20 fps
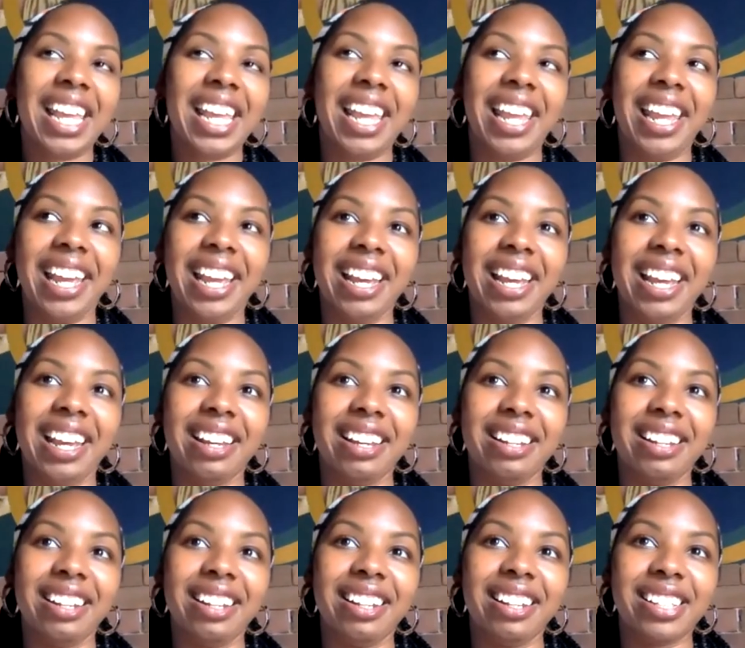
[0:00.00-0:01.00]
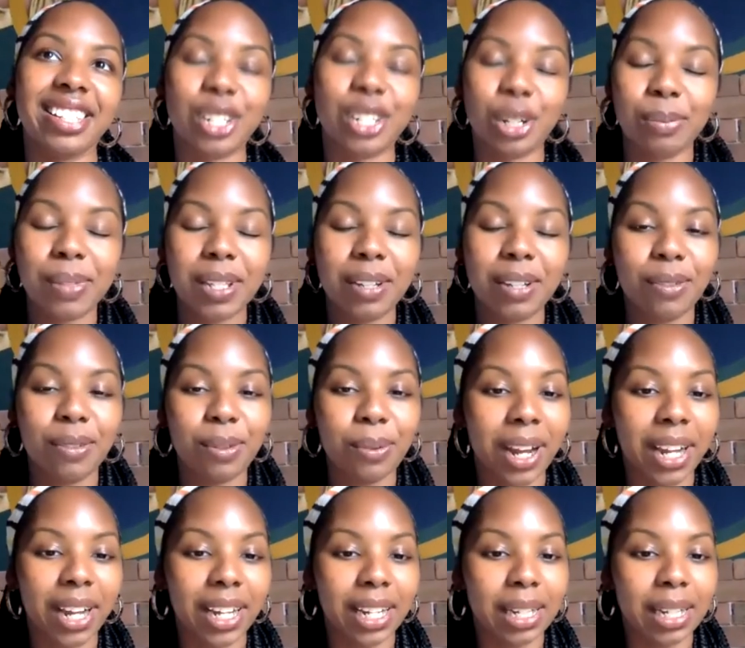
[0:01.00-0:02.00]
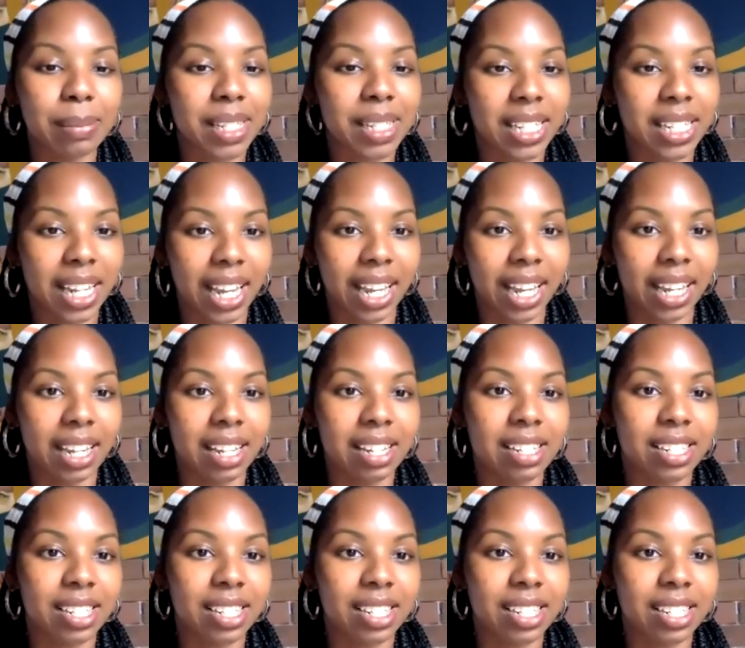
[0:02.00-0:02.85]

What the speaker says: And in terms of who I am today,